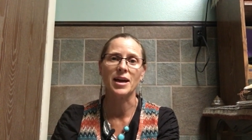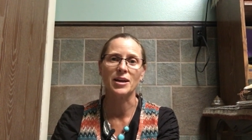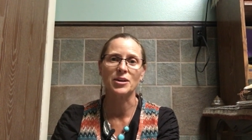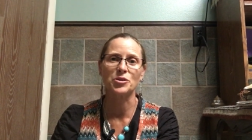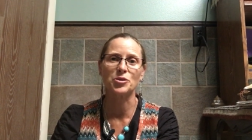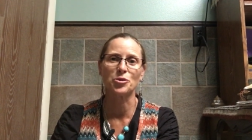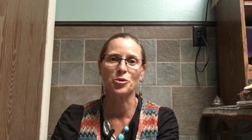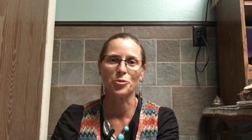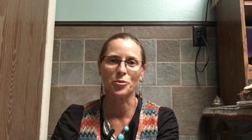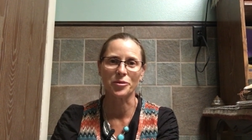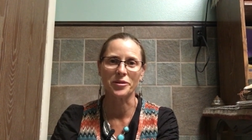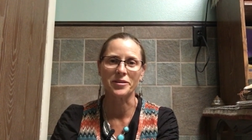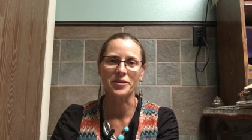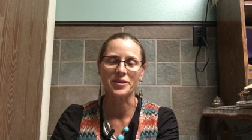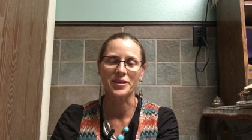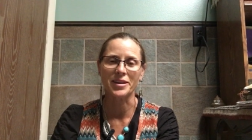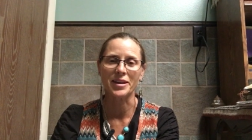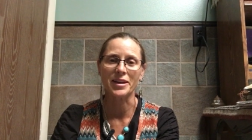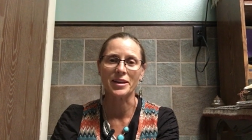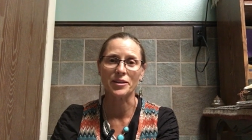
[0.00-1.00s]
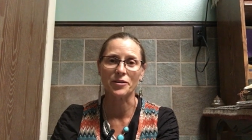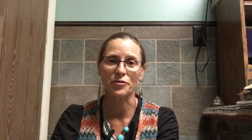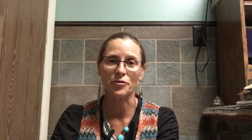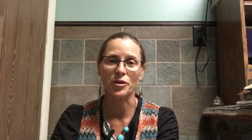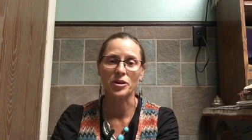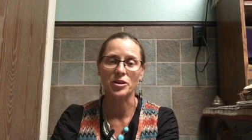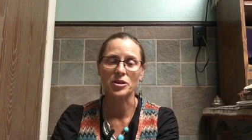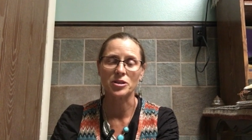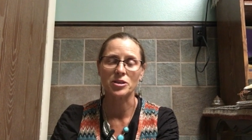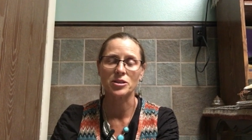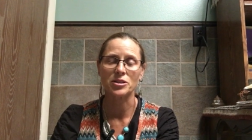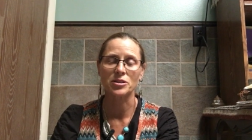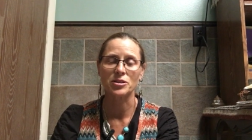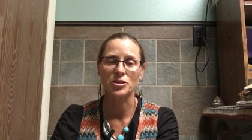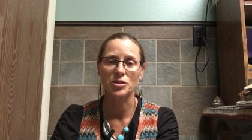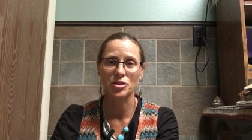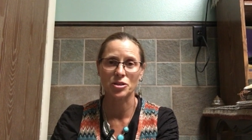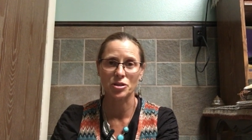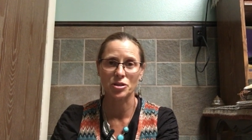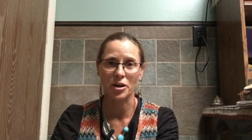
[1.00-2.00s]
actual real thing, the fresh
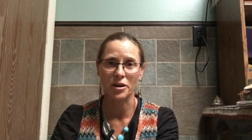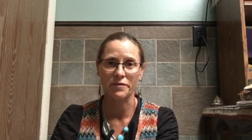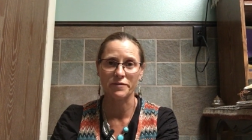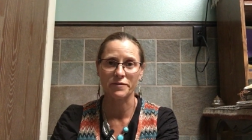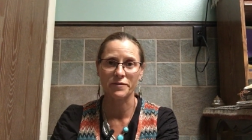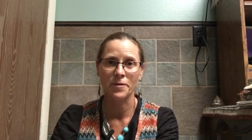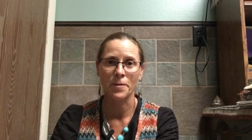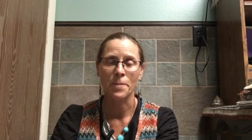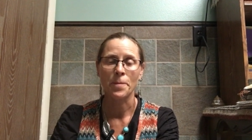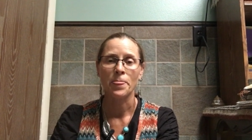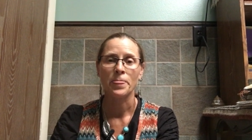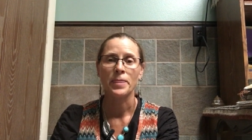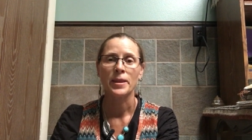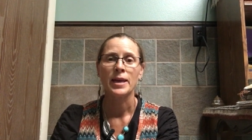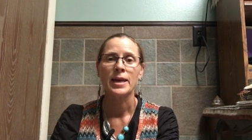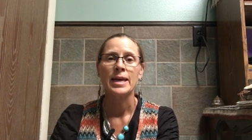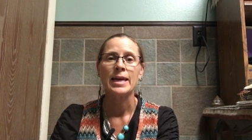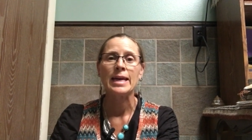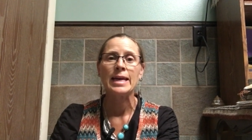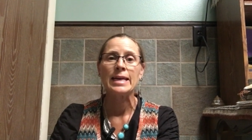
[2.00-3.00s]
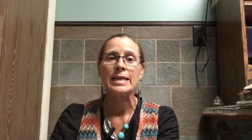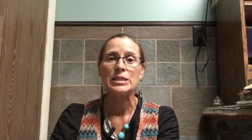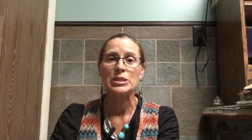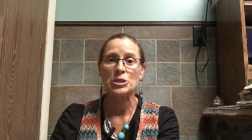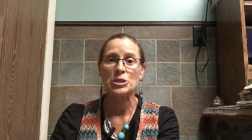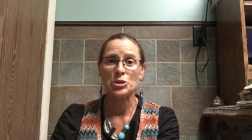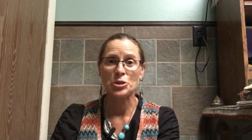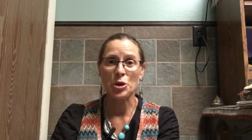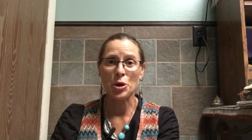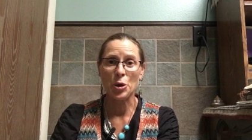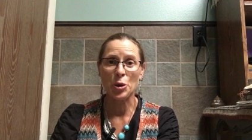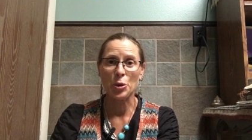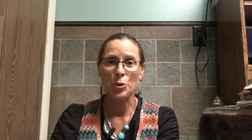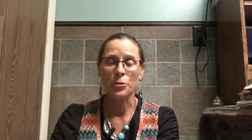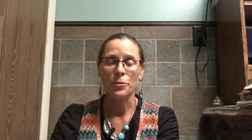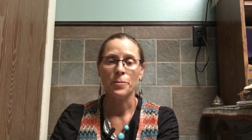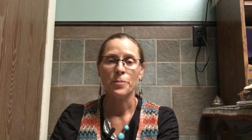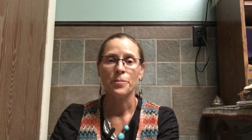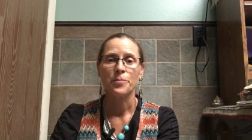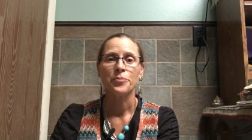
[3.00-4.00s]
stuff.
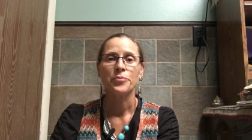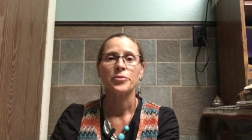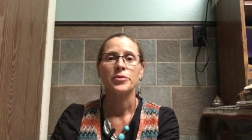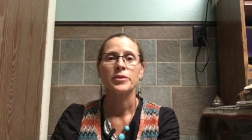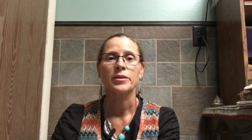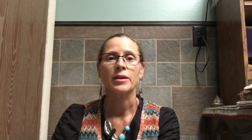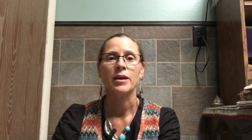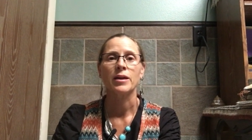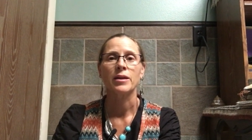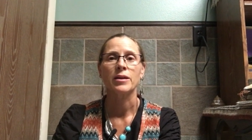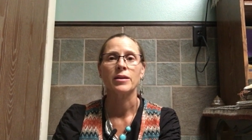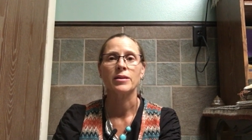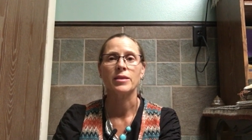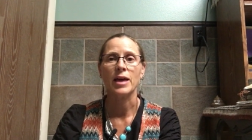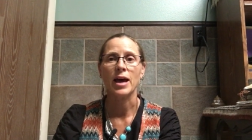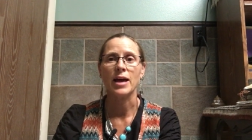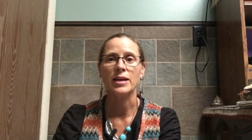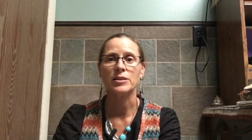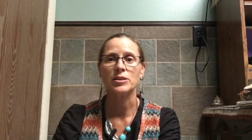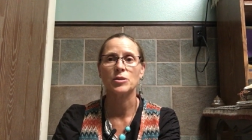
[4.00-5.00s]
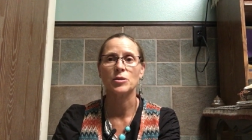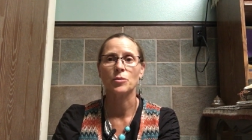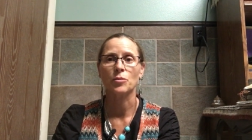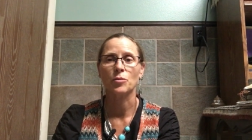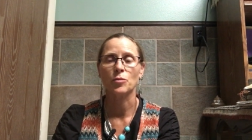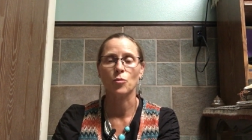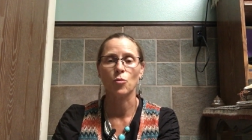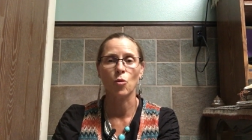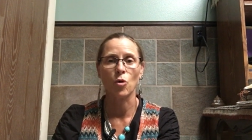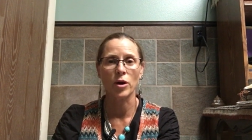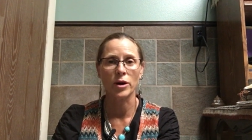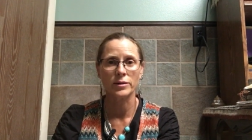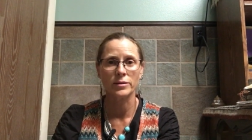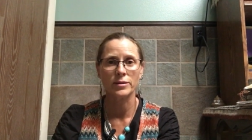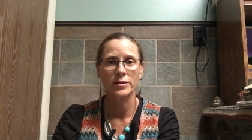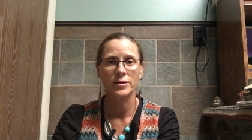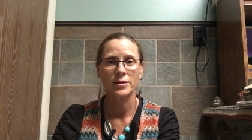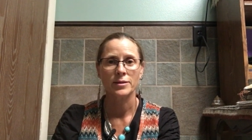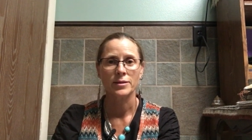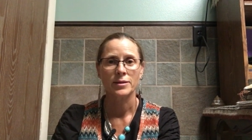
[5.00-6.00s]
So that's
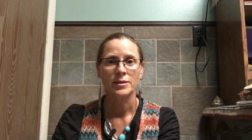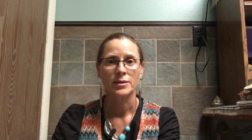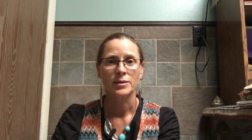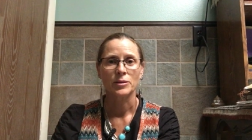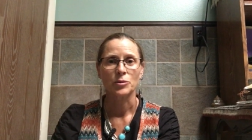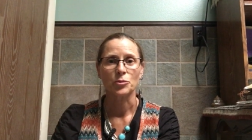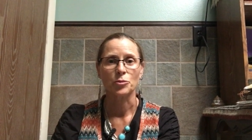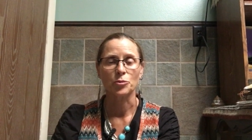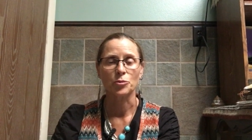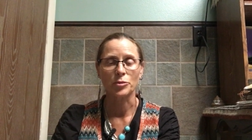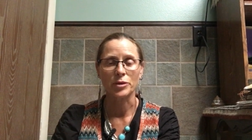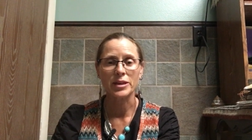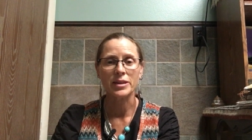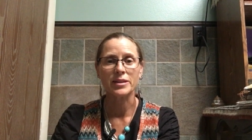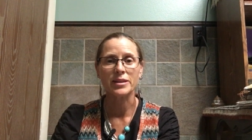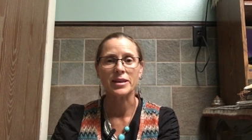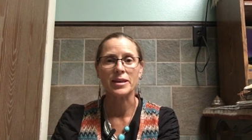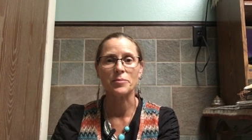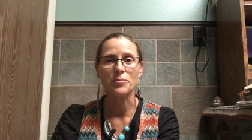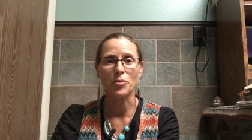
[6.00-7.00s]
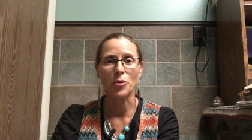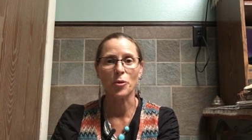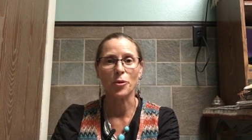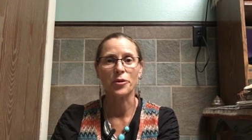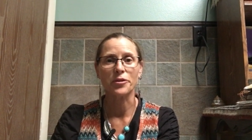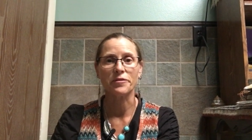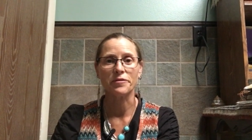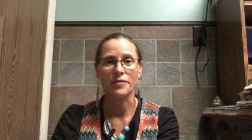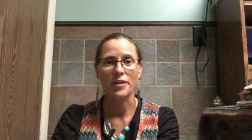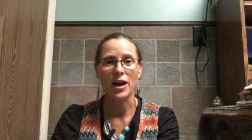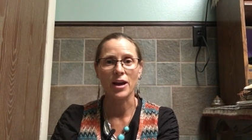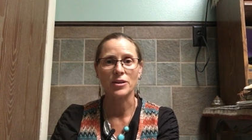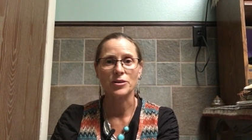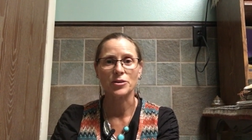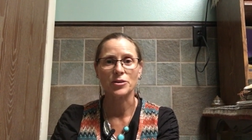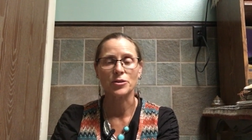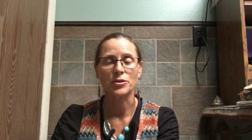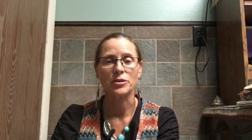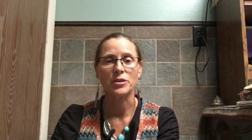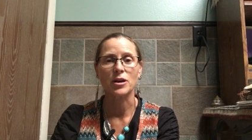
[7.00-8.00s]
one really important
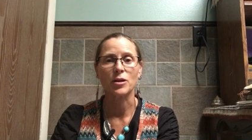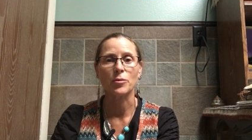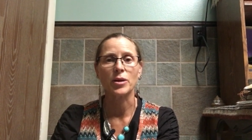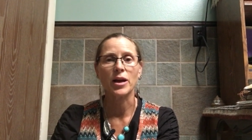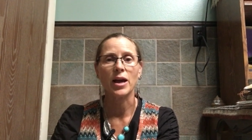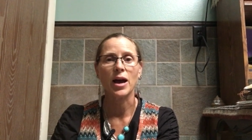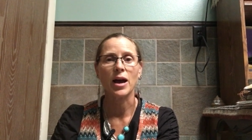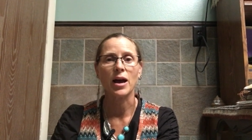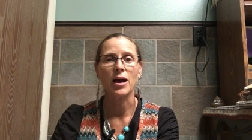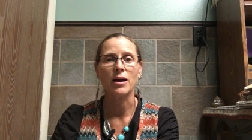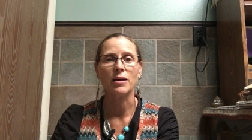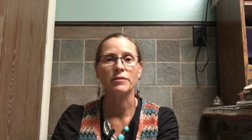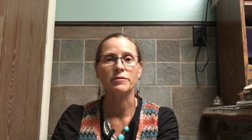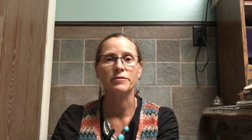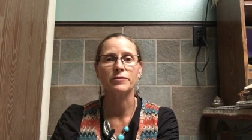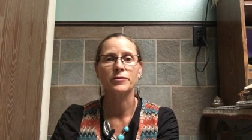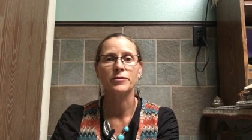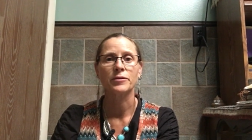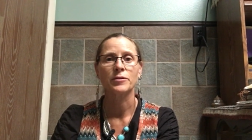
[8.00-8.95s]
factor that we have